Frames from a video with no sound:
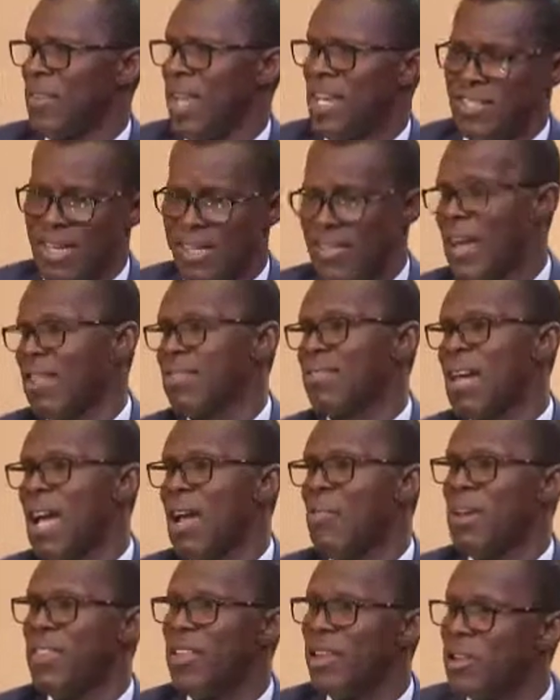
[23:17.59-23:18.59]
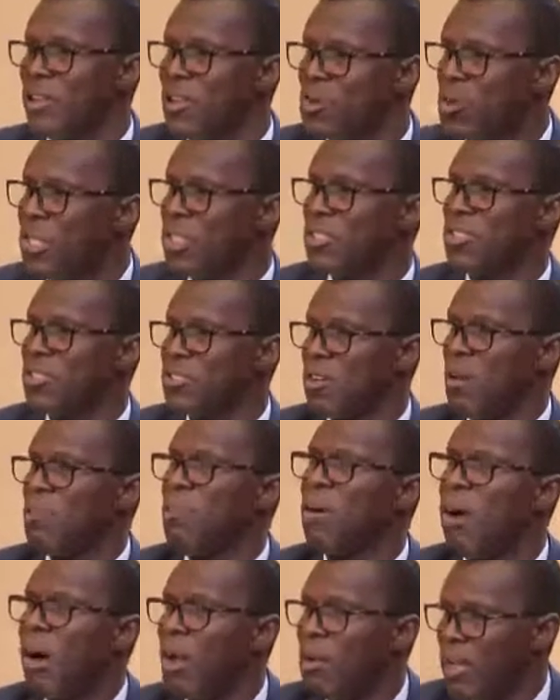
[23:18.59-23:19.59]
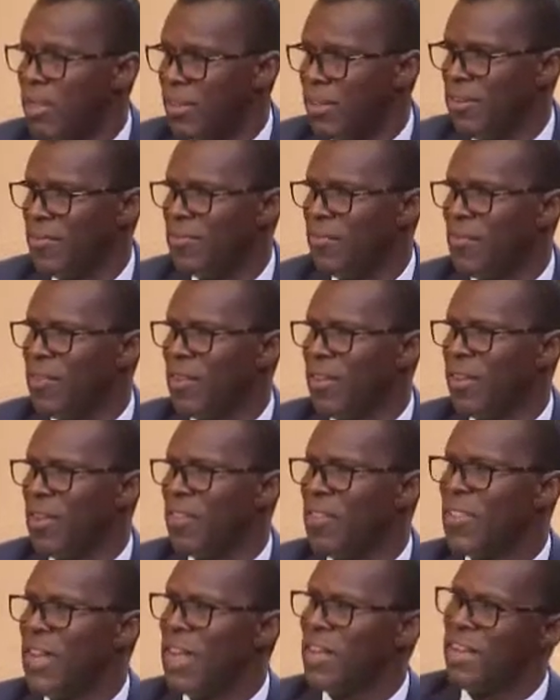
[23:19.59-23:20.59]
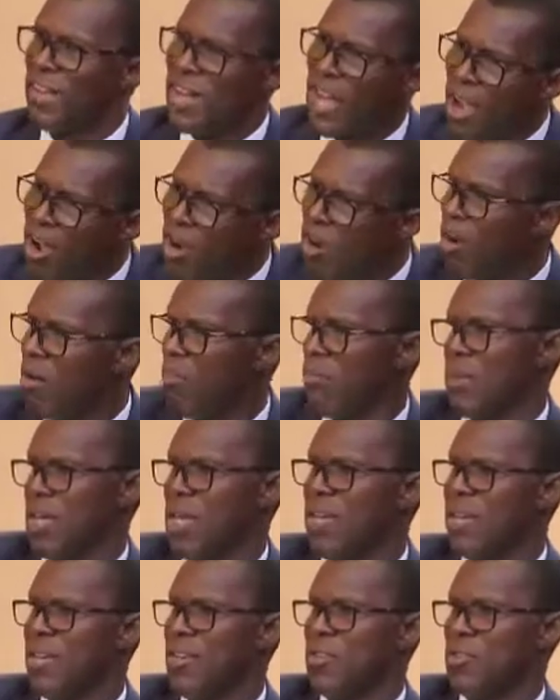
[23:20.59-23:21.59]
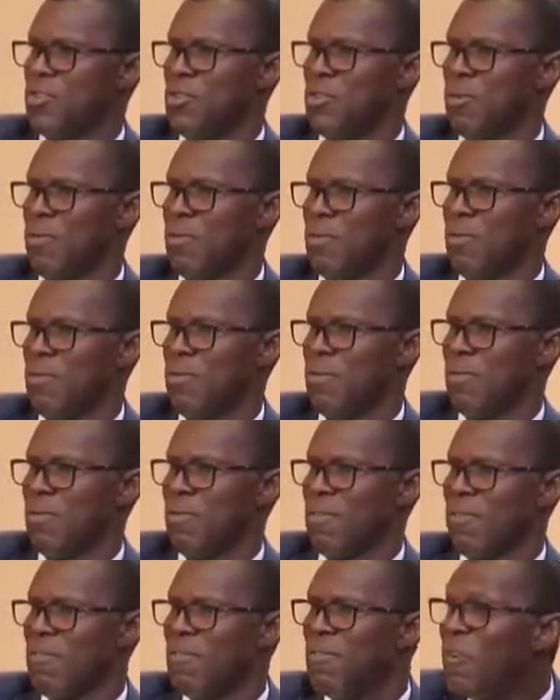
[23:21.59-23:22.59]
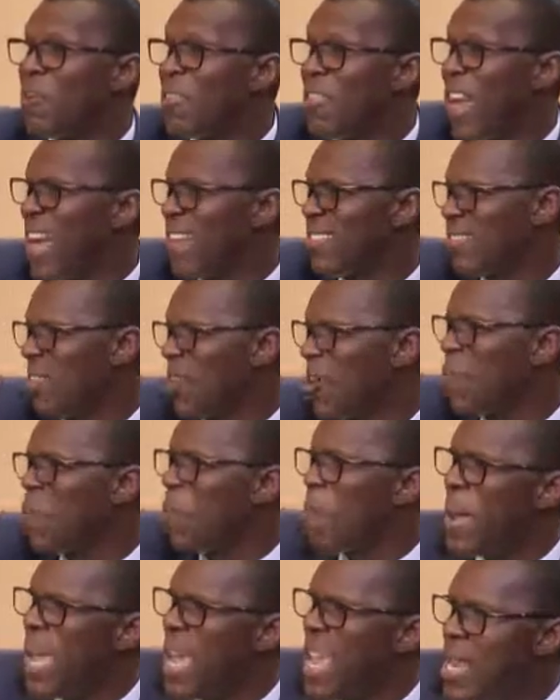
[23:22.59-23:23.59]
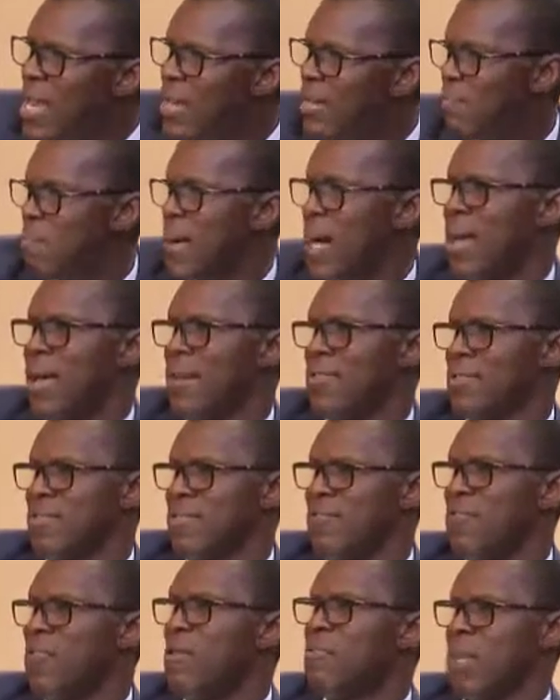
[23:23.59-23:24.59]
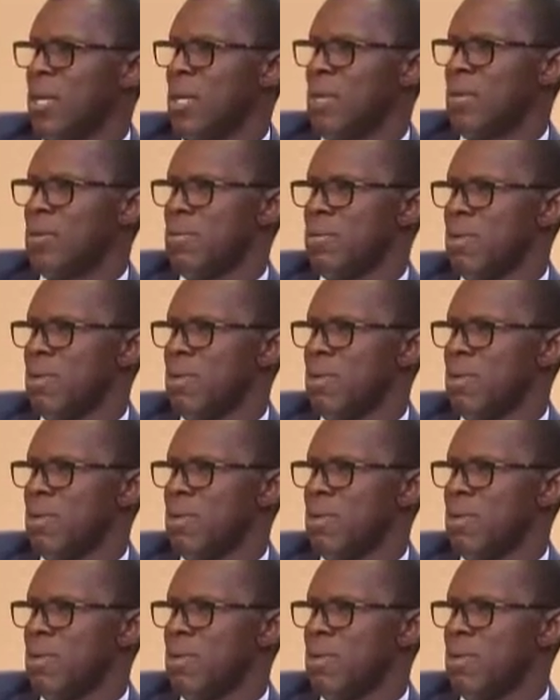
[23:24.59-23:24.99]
So at that time, when the liquidators come calling, then they can come against you for that unpaid balance, 4 million.